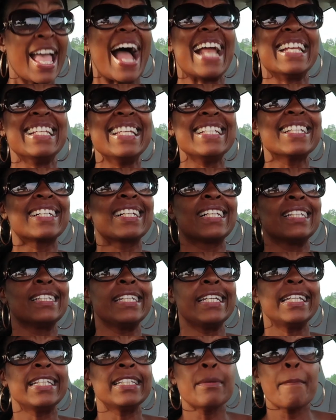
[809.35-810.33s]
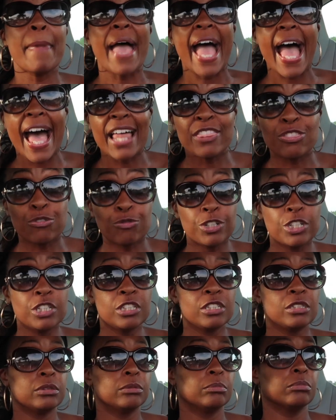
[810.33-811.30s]
I need to clean the
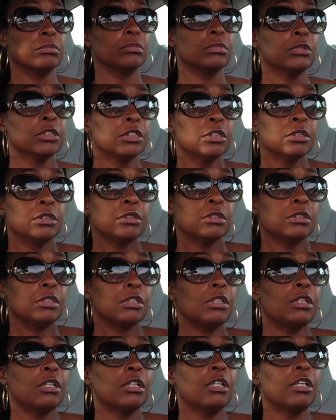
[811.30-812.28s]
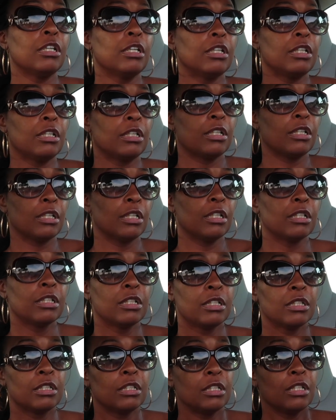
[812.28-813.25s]
bathroom. Ugh.
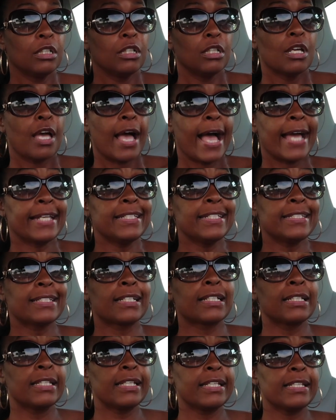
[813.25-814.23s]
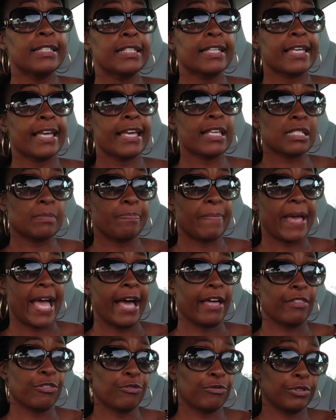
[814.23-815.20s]
I need to clean the guest
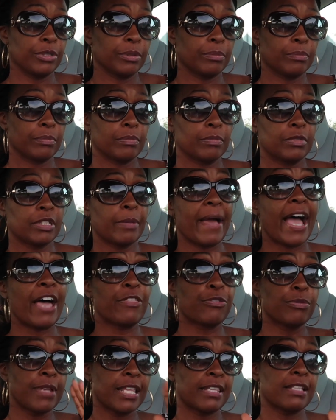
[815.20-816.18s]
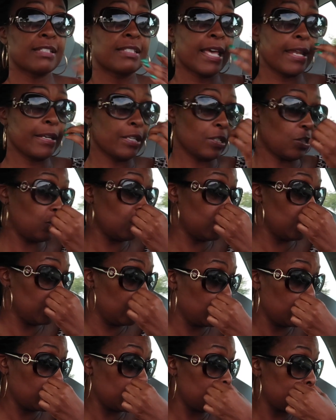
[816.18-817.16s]
bathroom, the bathroom that the tenants
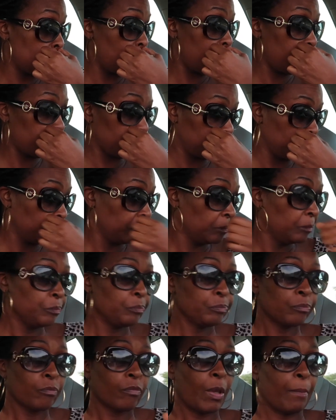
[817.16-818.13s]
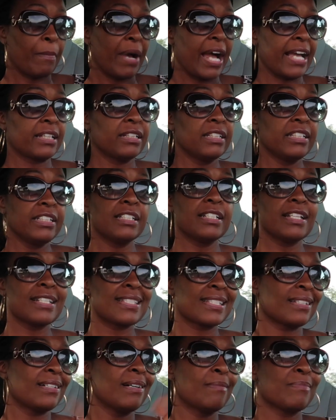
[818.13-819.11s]
use. My cleaner
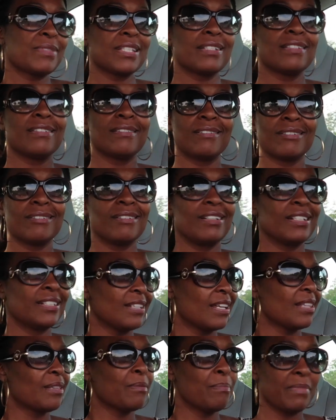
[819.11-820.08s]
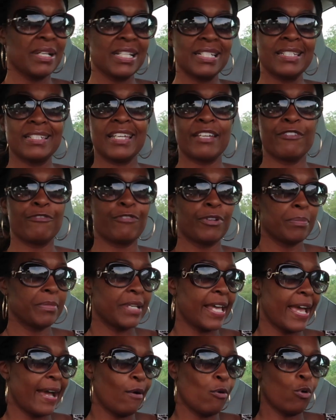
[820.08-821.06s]
doesn't come to another Monday
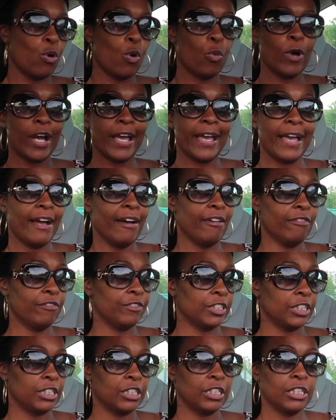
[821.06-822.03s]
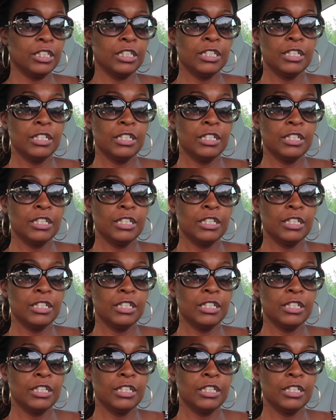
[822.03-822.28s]
from now or whatever.